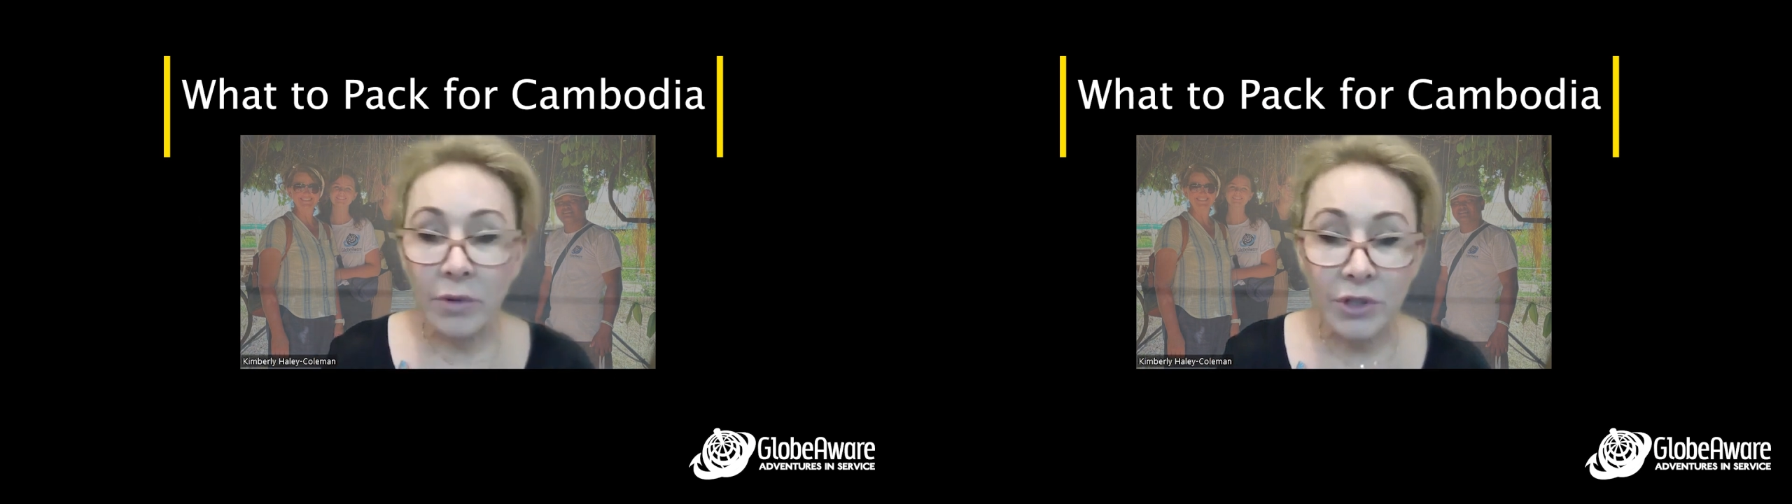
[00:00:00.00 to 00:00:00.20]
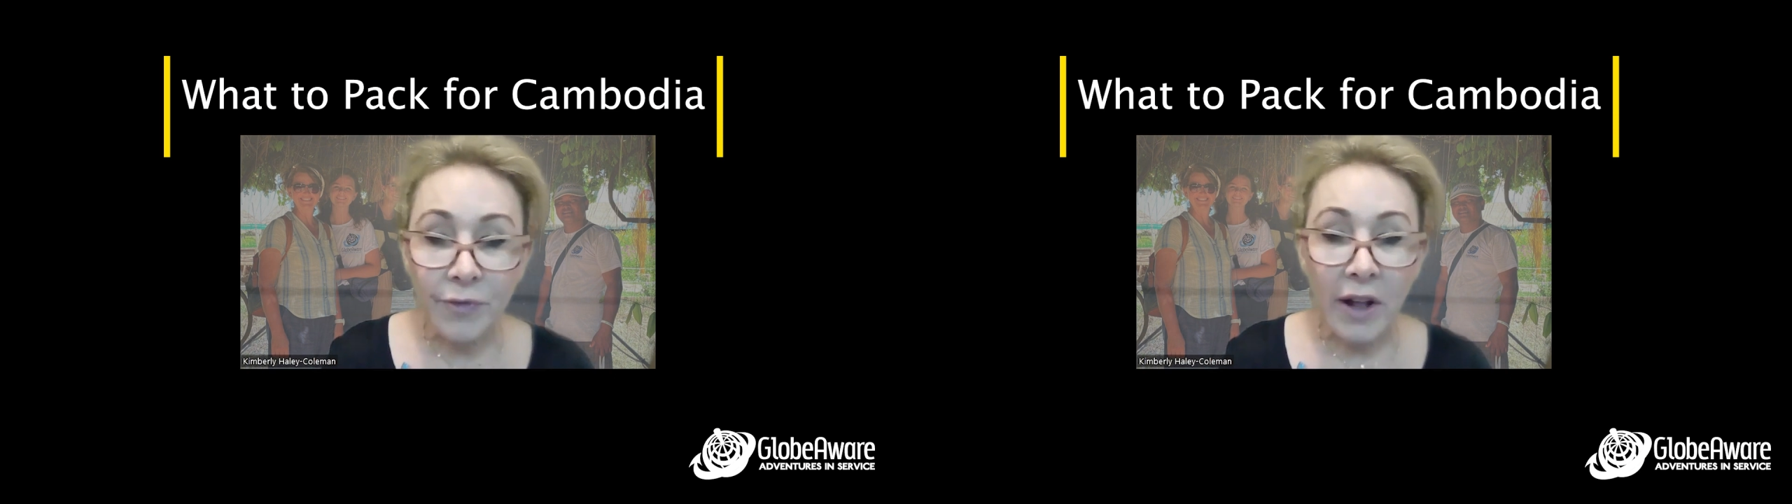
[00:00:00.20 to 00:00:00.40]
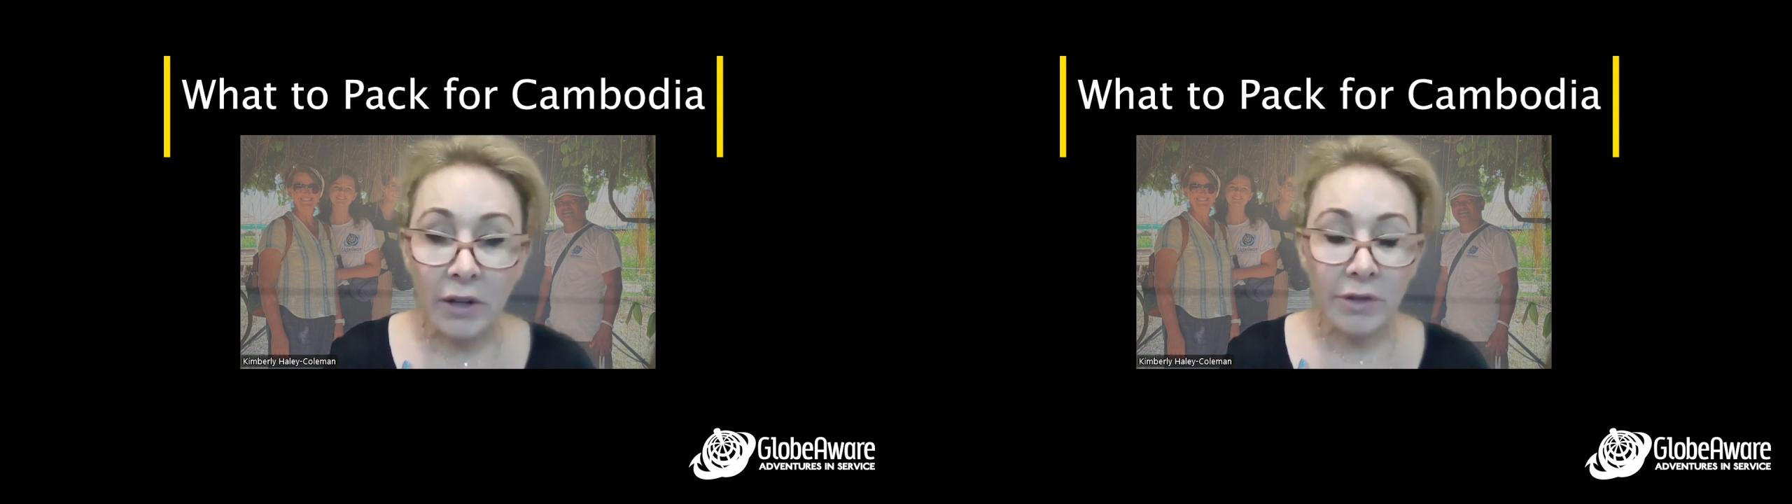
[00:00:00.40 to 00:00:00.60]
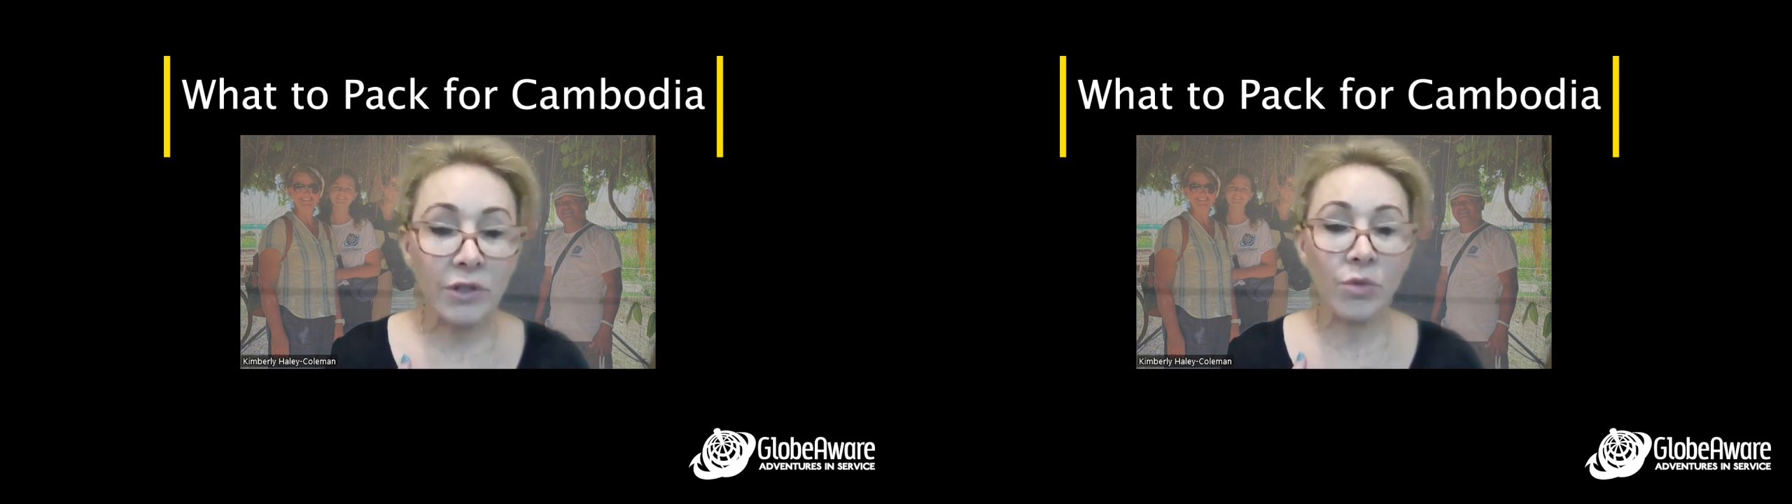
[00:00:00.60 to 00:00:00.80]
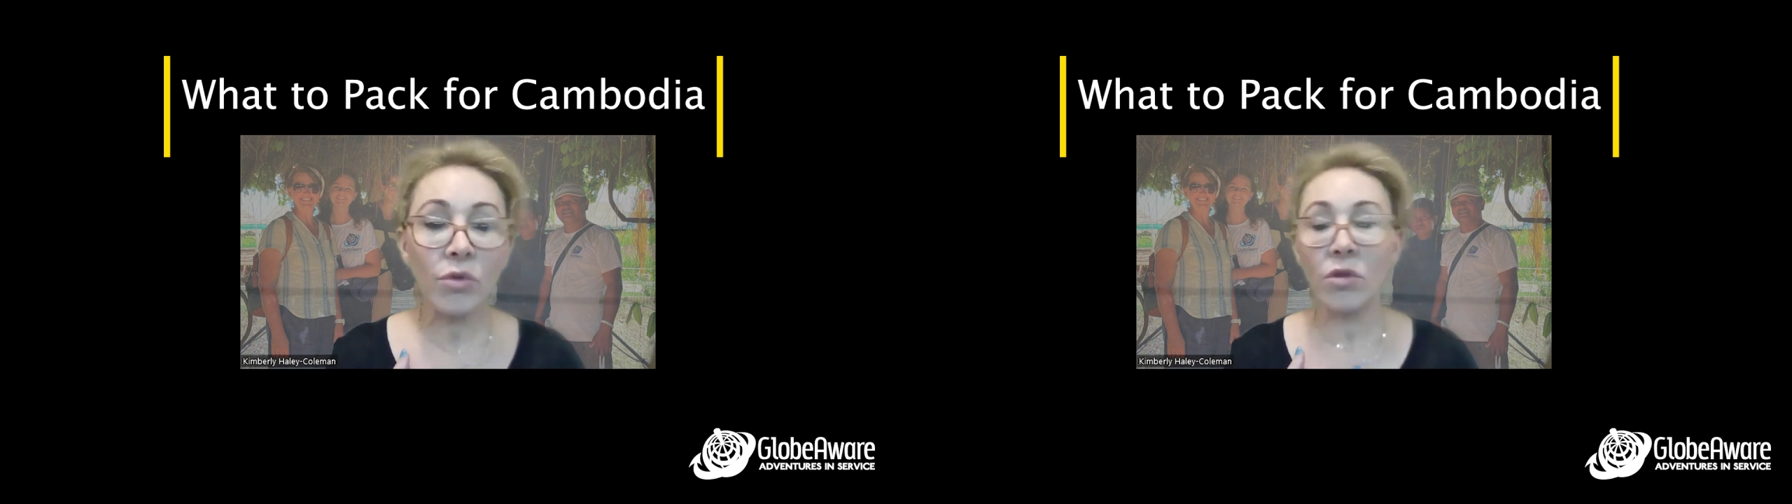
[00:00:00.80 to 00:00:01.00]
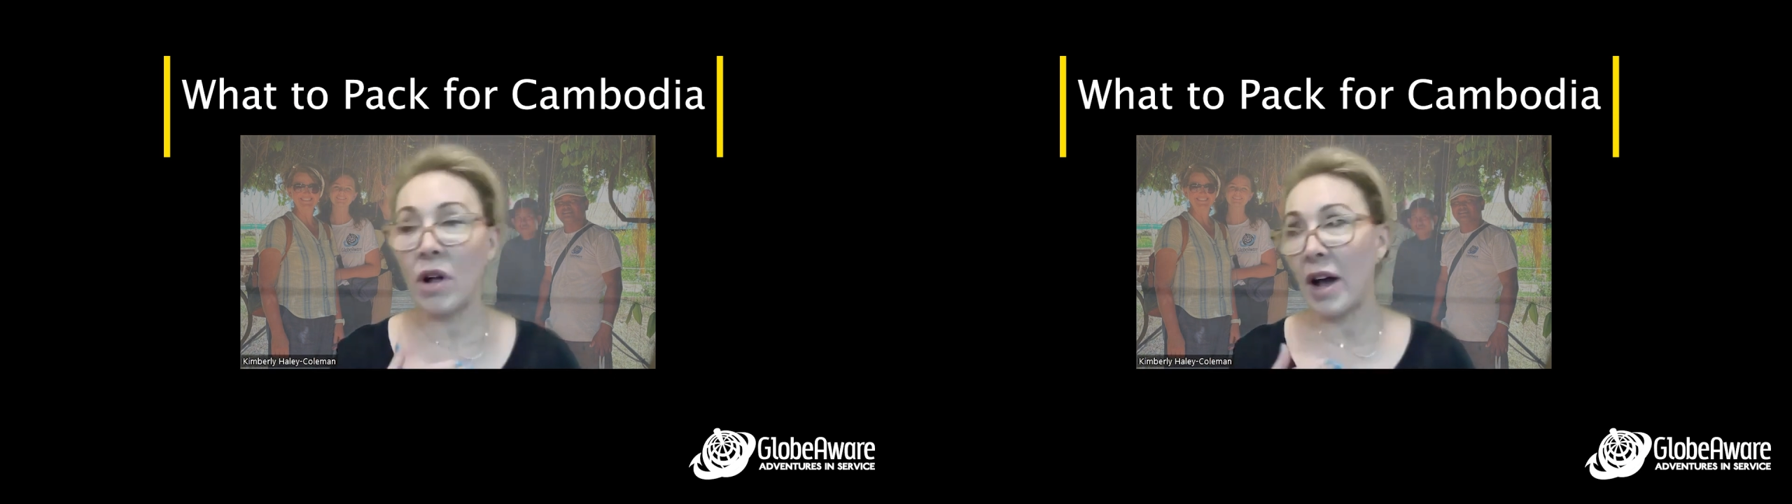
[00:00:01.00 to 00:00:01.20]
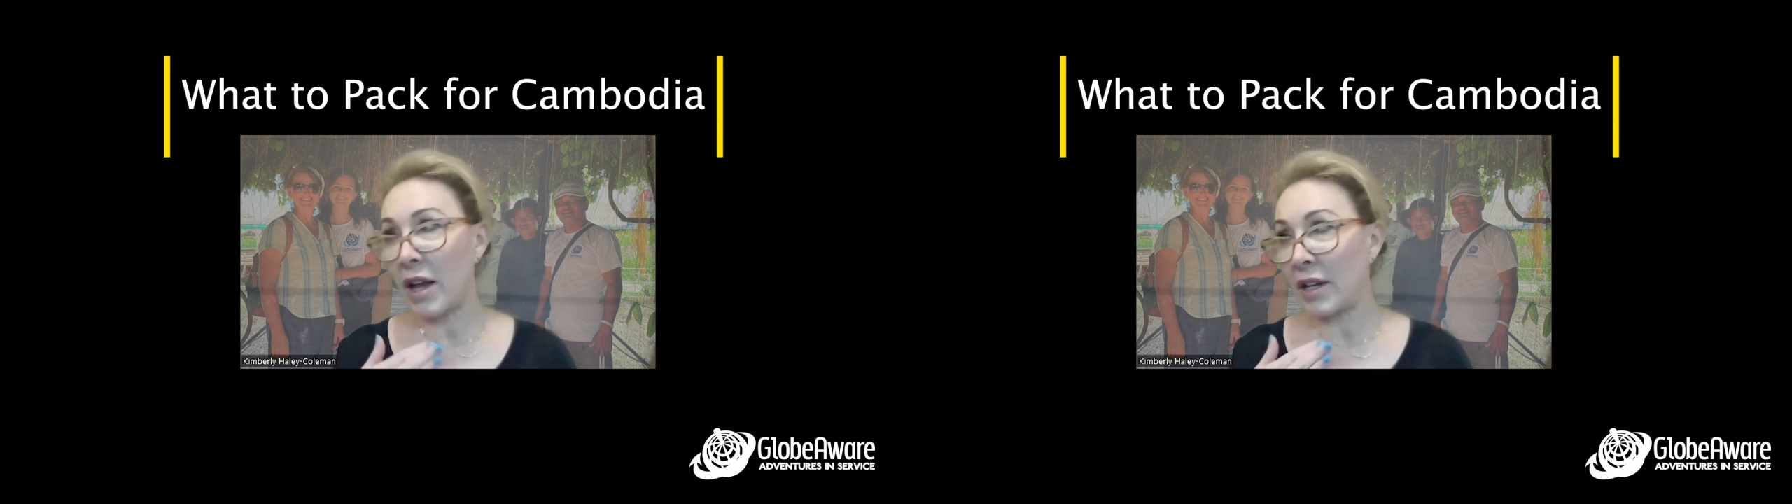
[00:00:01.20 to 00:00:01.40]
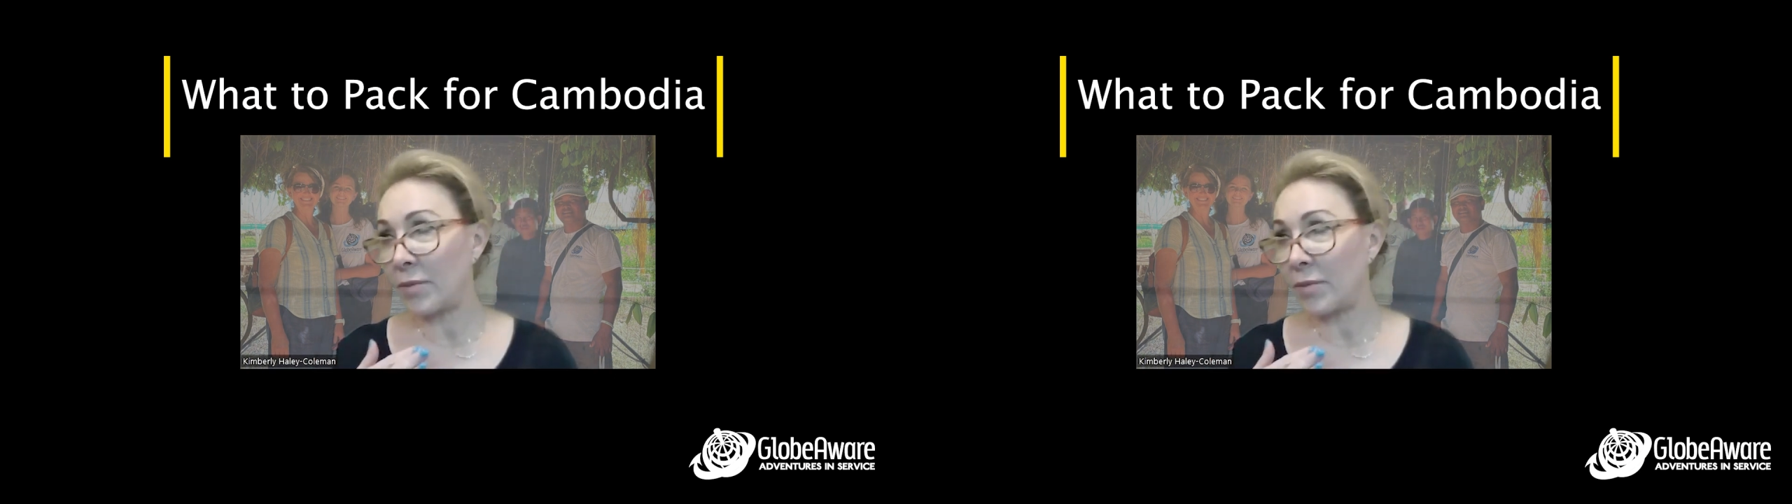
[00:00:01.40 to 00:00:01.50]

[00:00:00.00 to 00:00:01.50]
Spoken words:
always follow this rule,